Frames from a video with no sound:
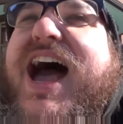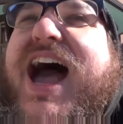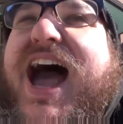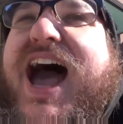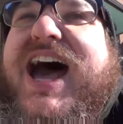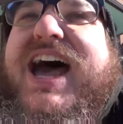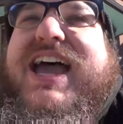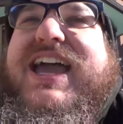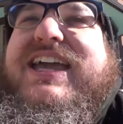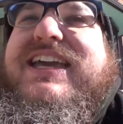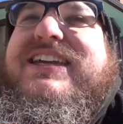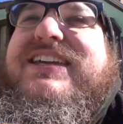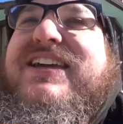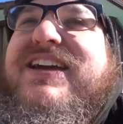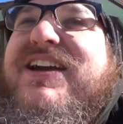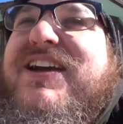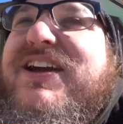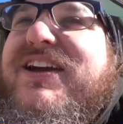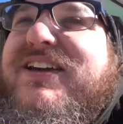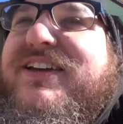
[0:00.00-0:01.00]
I
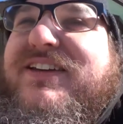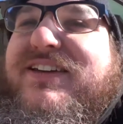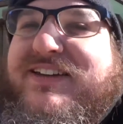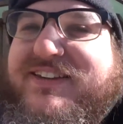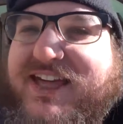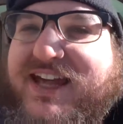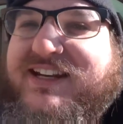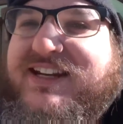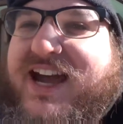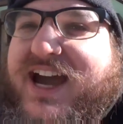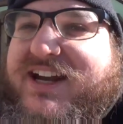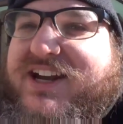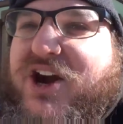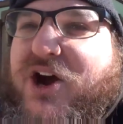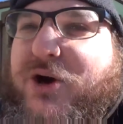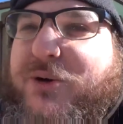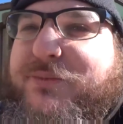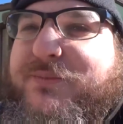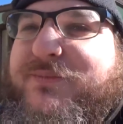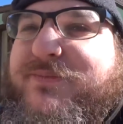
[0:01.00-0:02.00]
then got
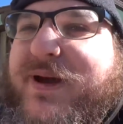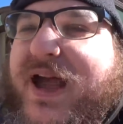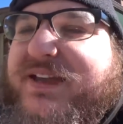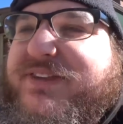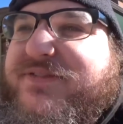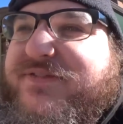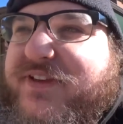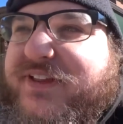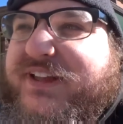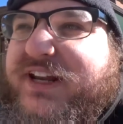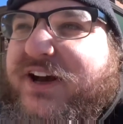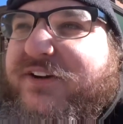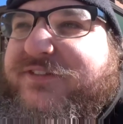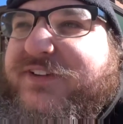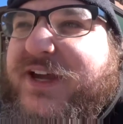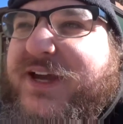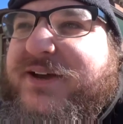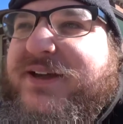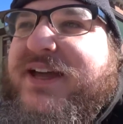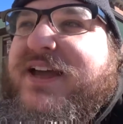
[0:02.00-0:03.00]
home back to
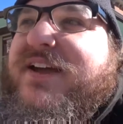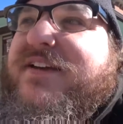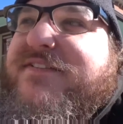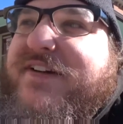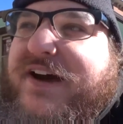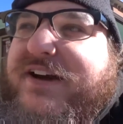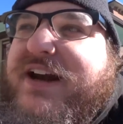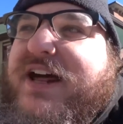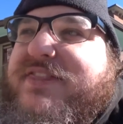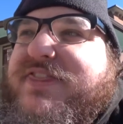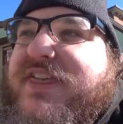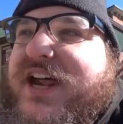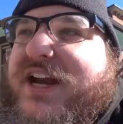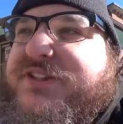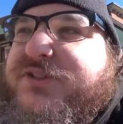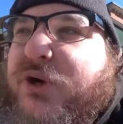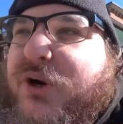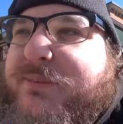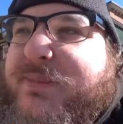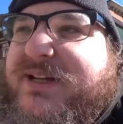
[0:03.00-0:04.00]
Philadelphia, found out that I
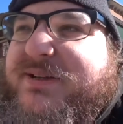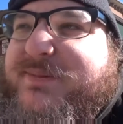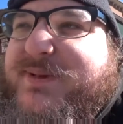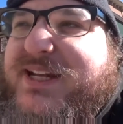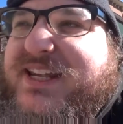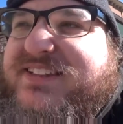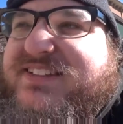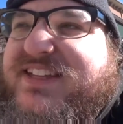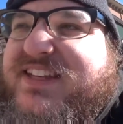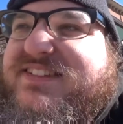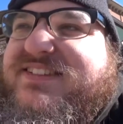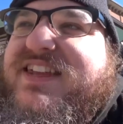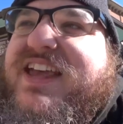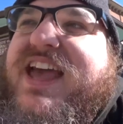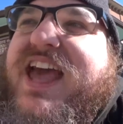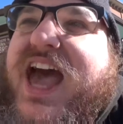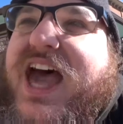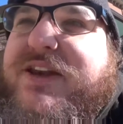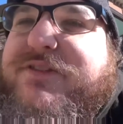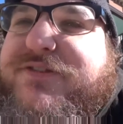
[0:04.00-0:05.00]
tore my meniscus,
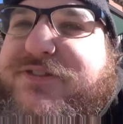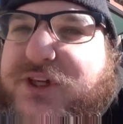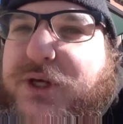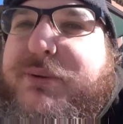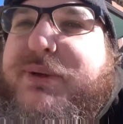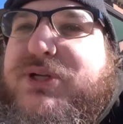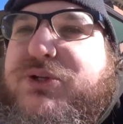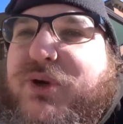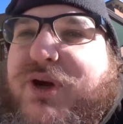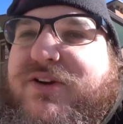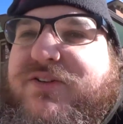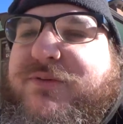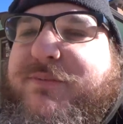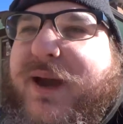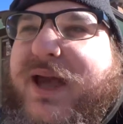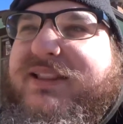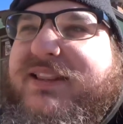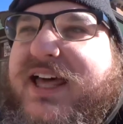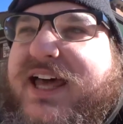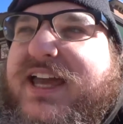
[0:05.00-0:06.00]
had fluid drained from
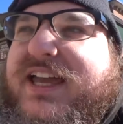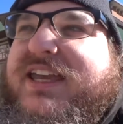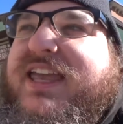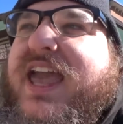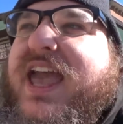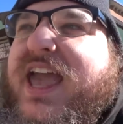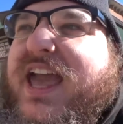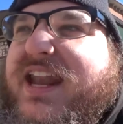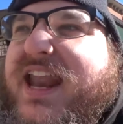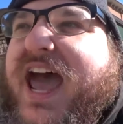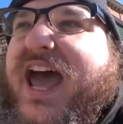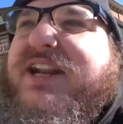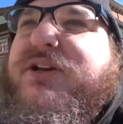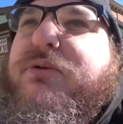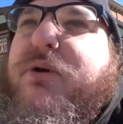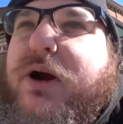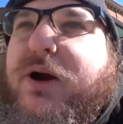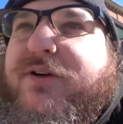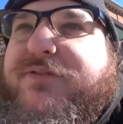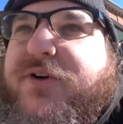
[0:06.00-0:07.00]
my leg, and had to
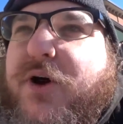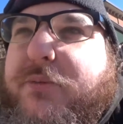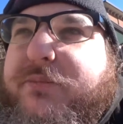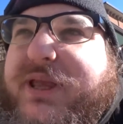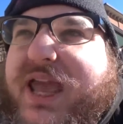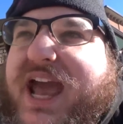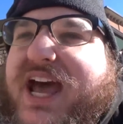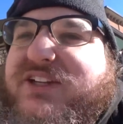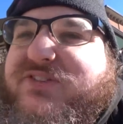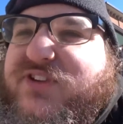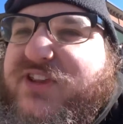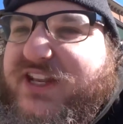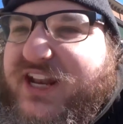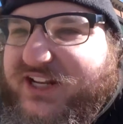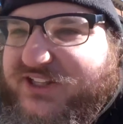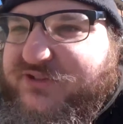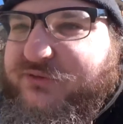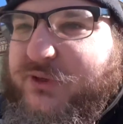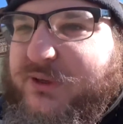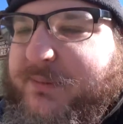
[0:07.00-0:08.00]
wear a foam cast for the
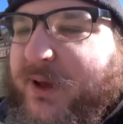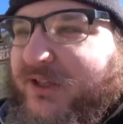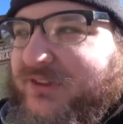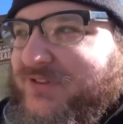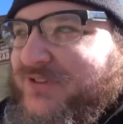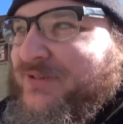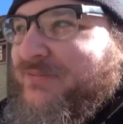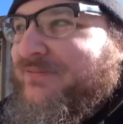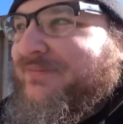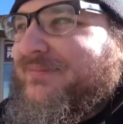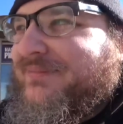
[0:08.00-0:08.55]
next 3 months.